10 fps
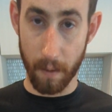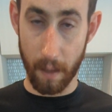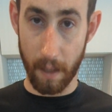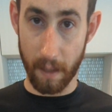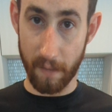
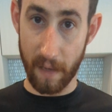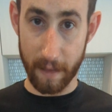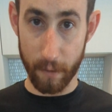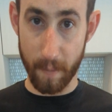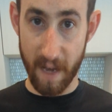and I've got
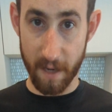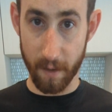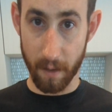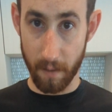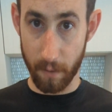the
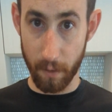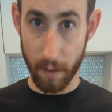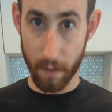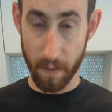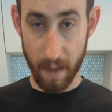reminder of
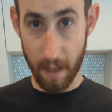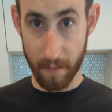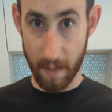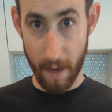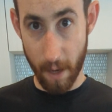glucose, and I've
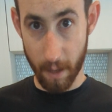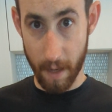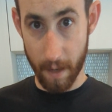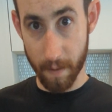got my Narcan.